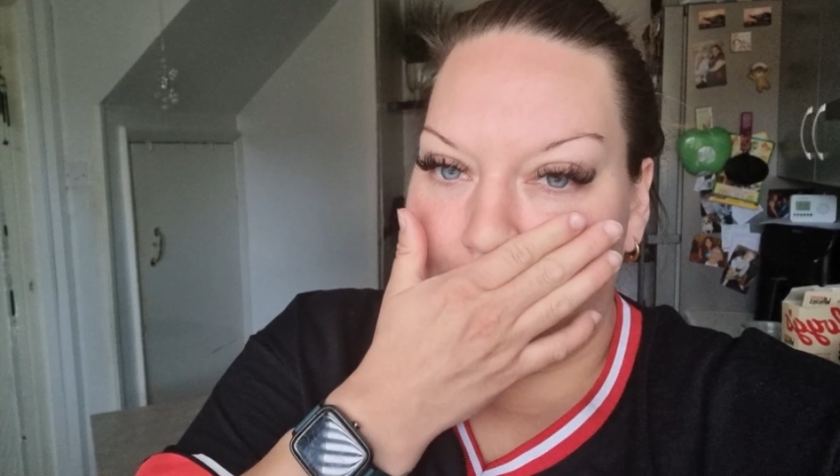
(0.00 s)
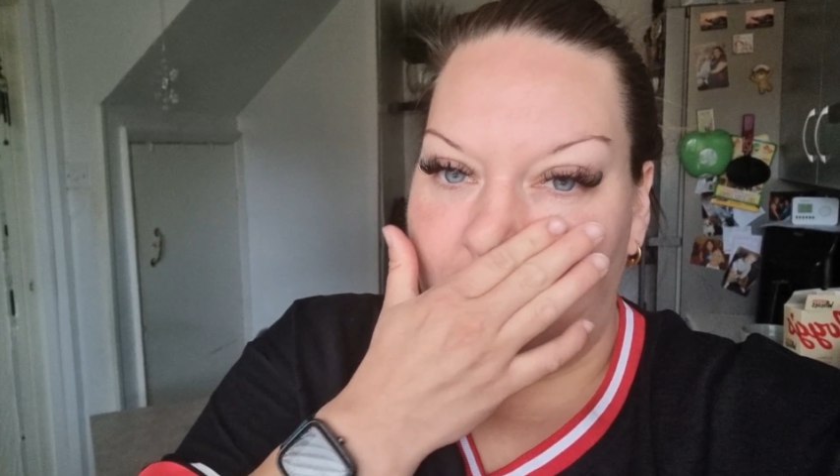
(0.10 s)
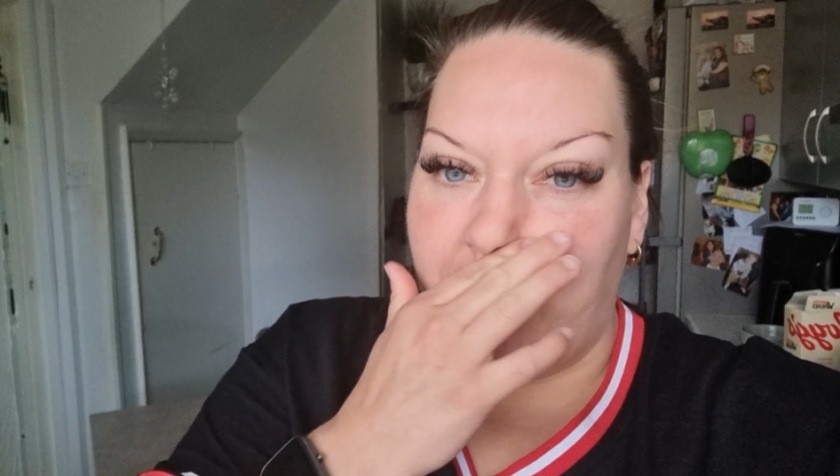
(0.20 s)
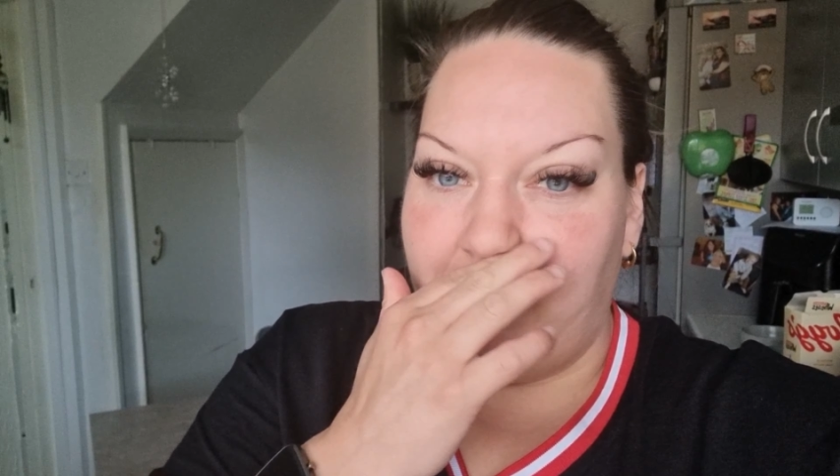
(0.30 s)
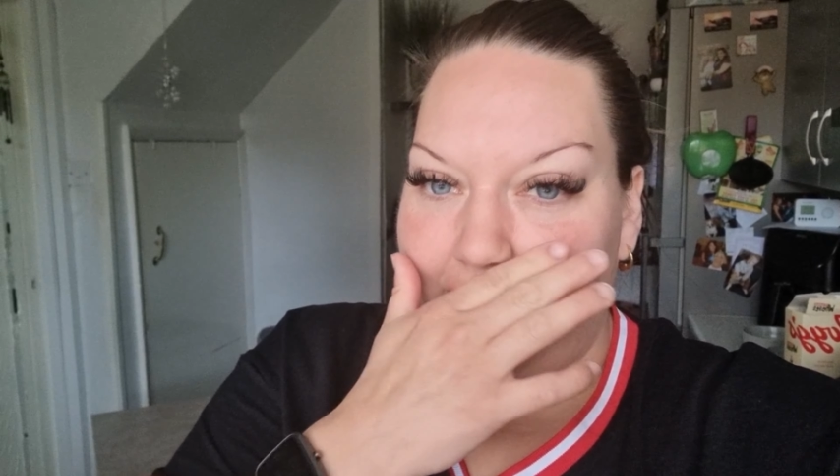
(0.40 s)

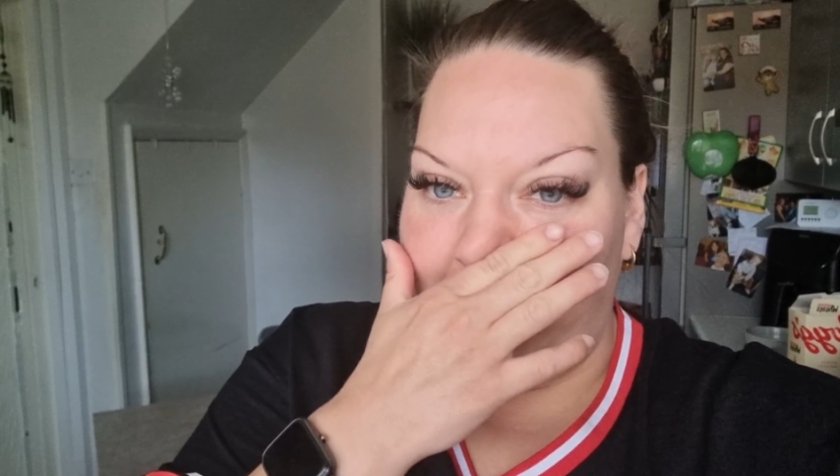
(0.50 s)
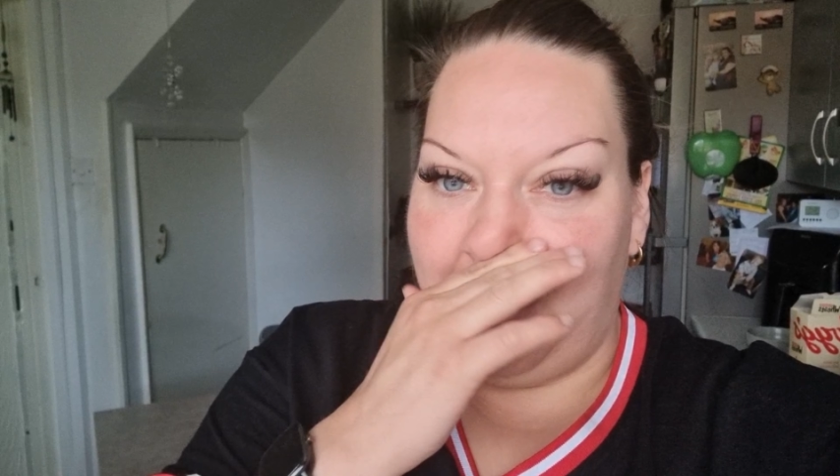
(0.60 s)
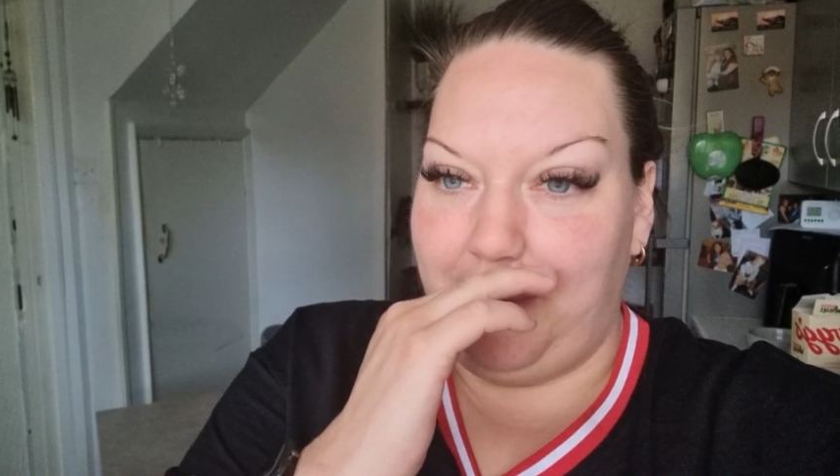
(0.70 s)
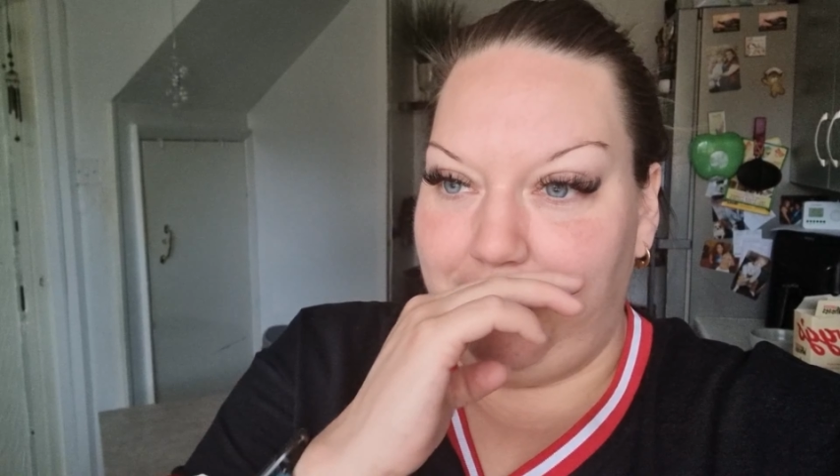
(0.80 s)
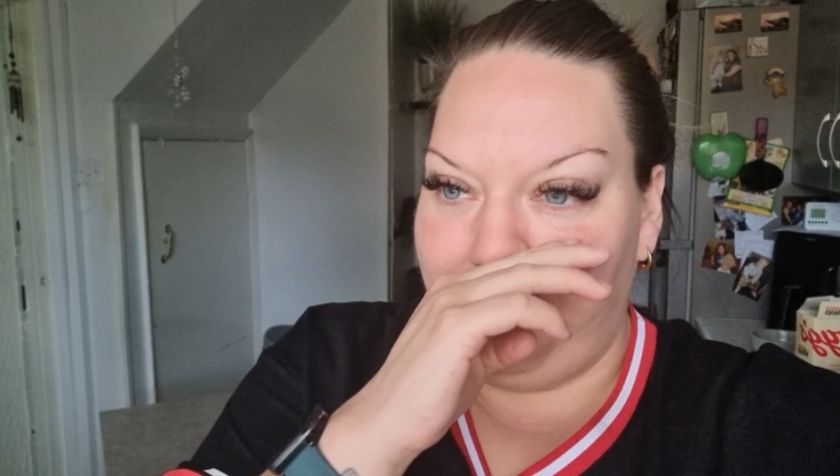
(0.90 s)

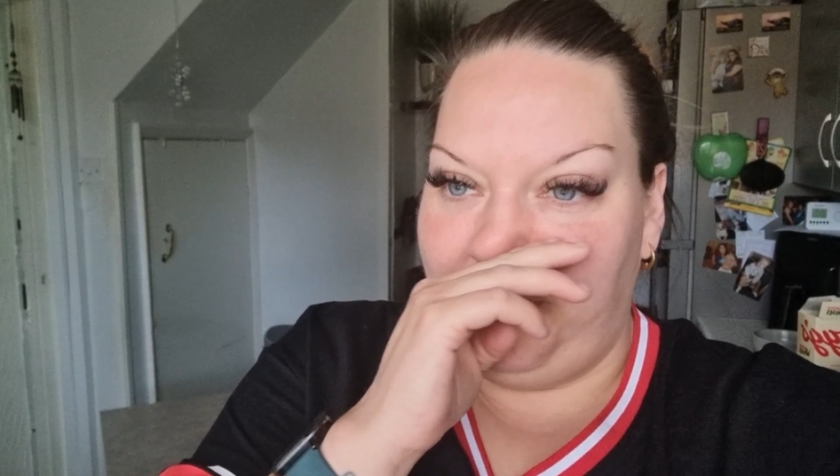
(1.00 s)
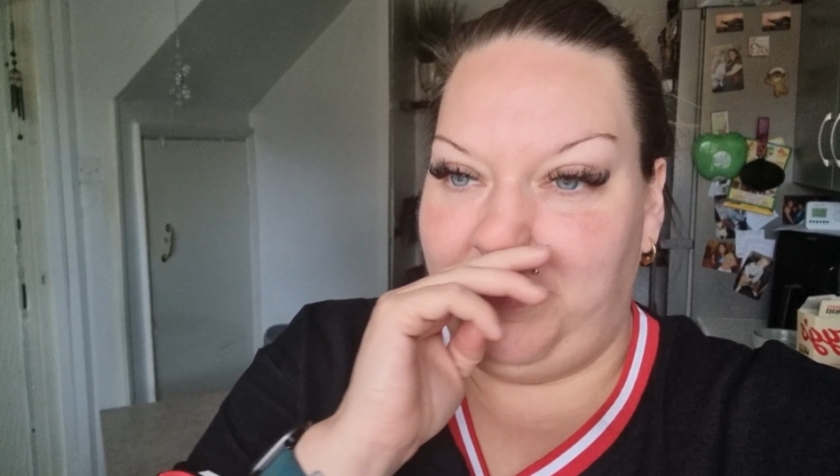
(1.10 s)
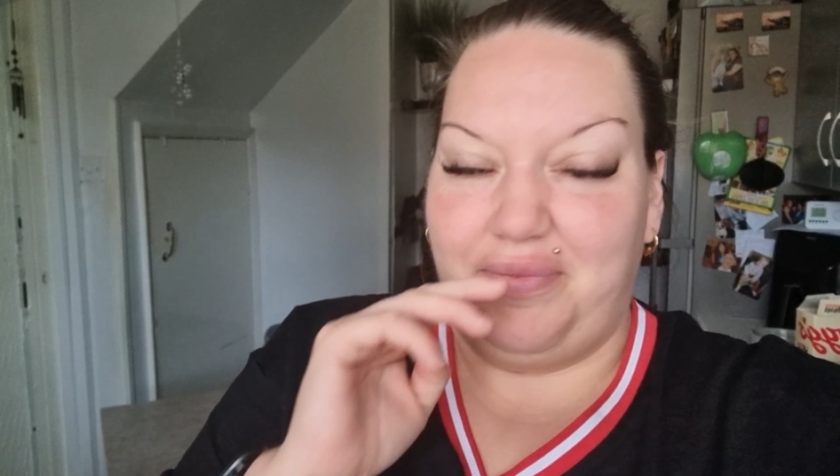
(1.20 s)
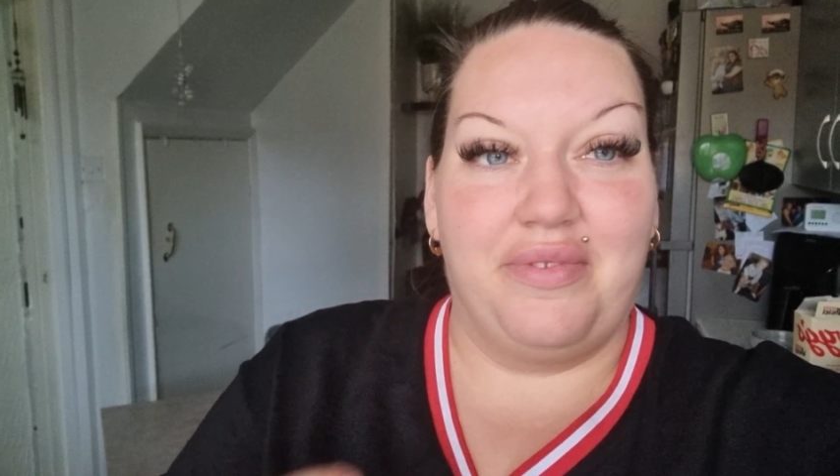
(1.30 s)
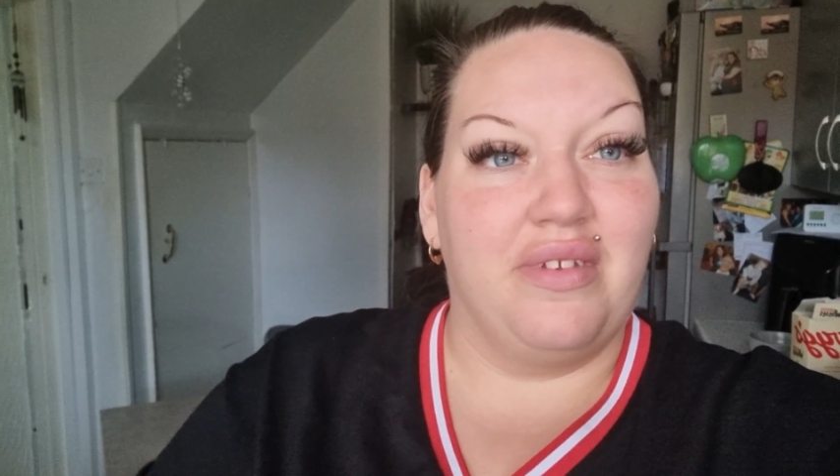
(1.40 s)
But
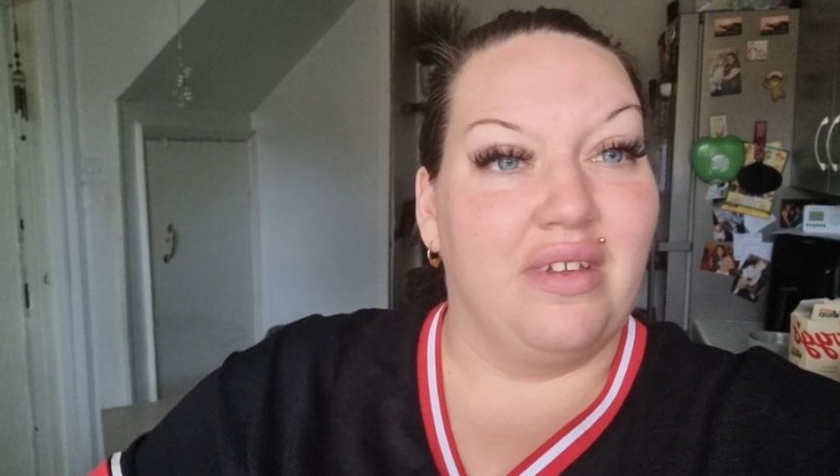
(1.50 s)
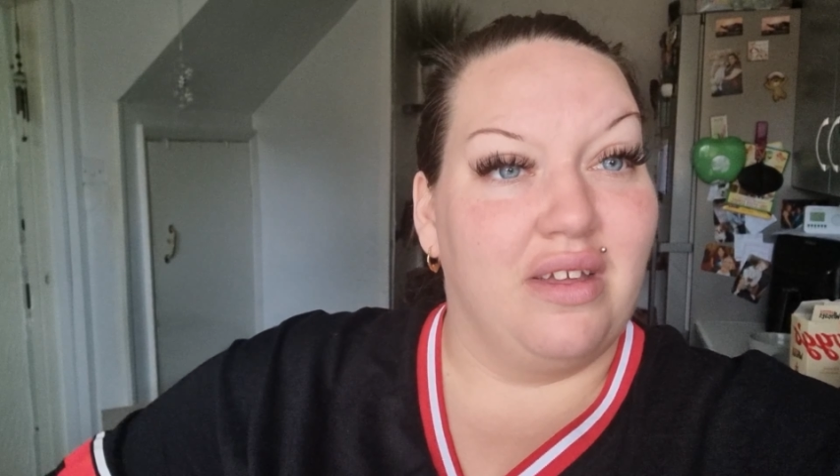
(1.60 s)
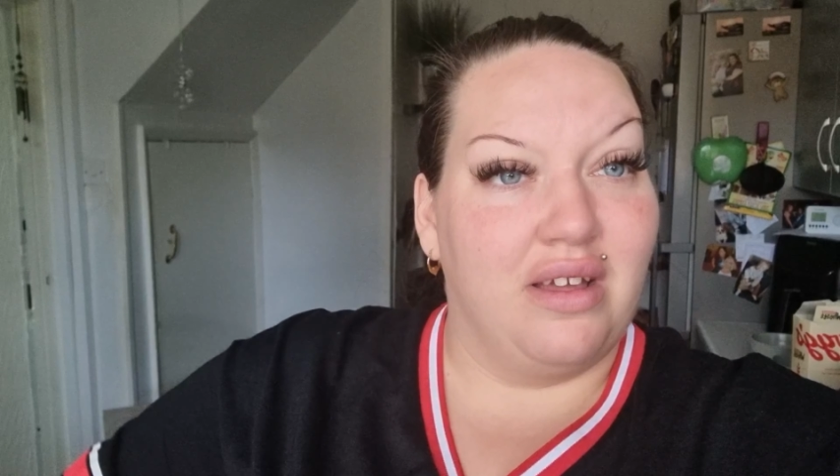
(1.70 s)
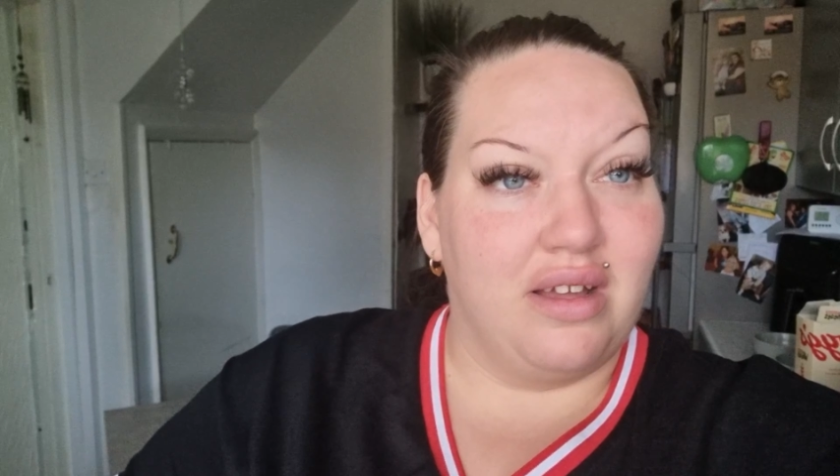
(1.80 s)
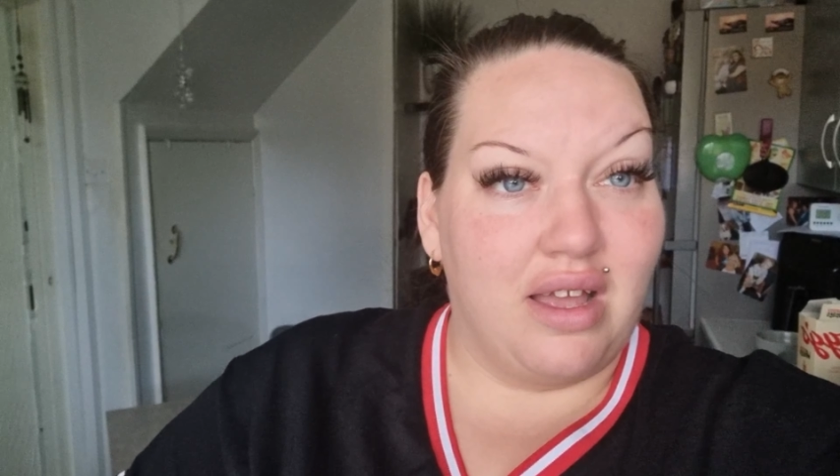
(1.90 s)

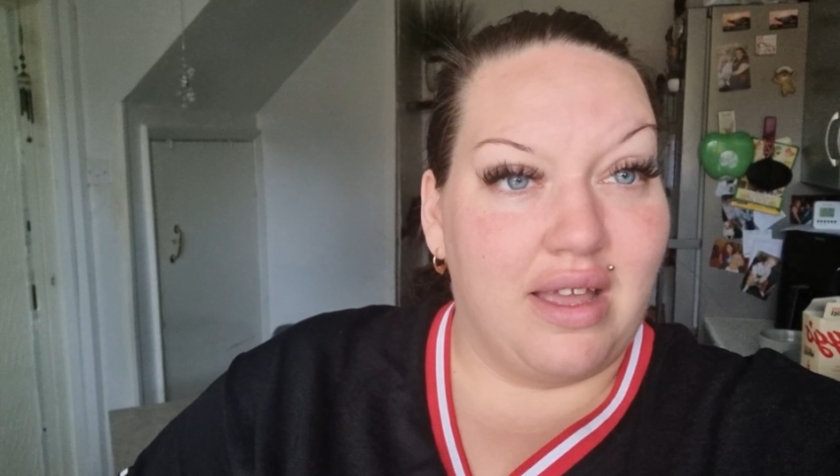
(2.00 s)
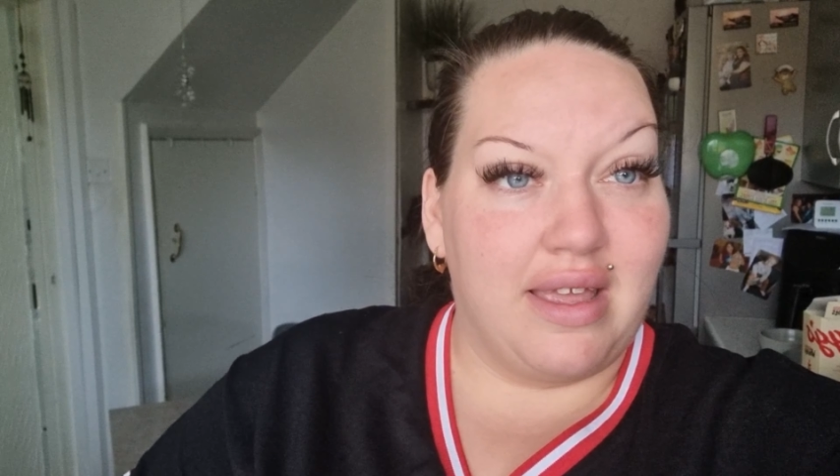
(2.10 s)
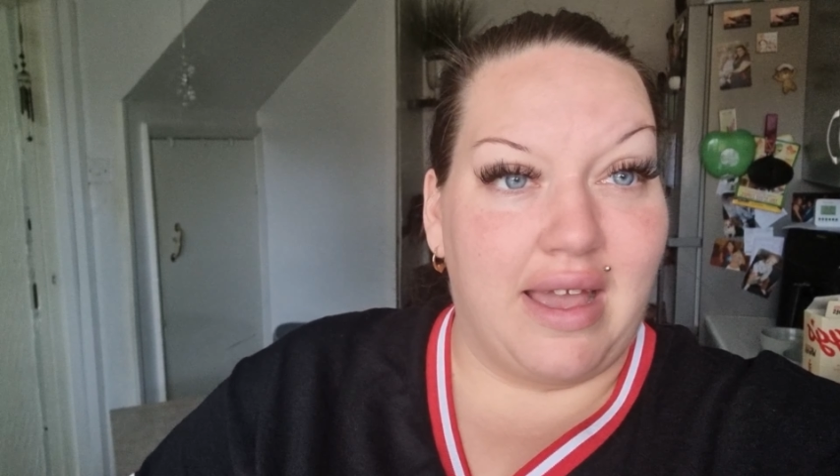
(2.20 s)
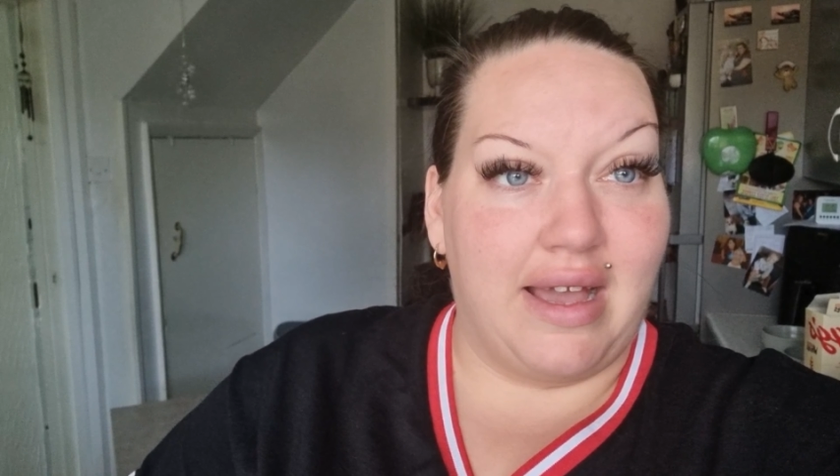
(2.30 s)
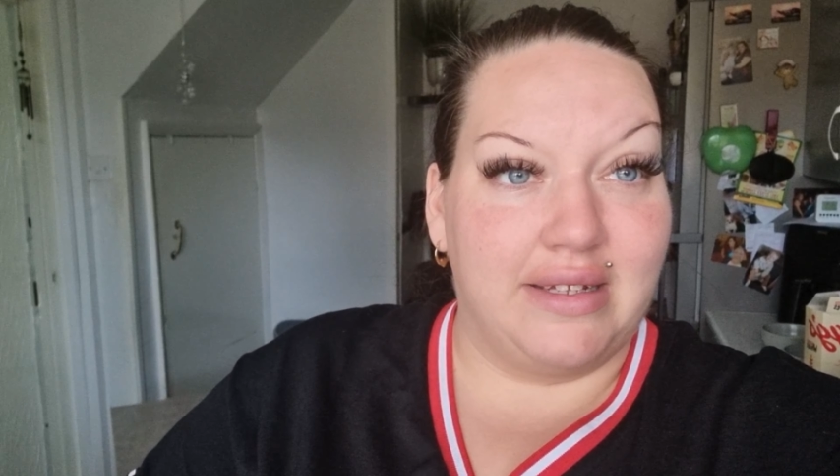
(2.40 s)

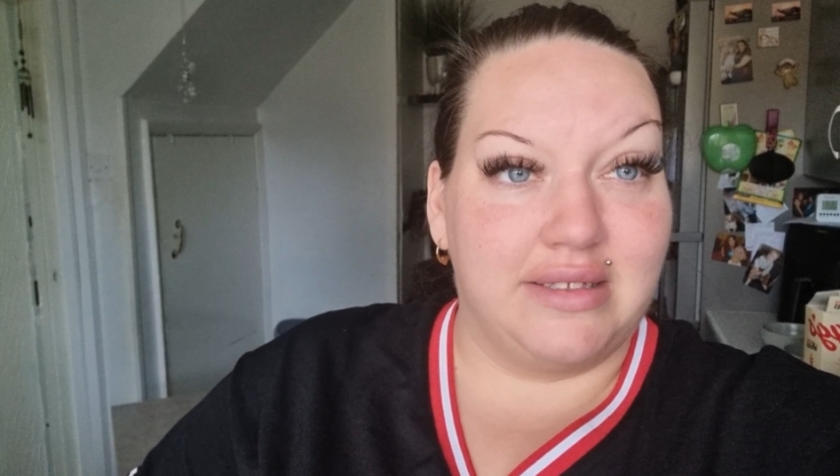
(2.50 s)
yeah,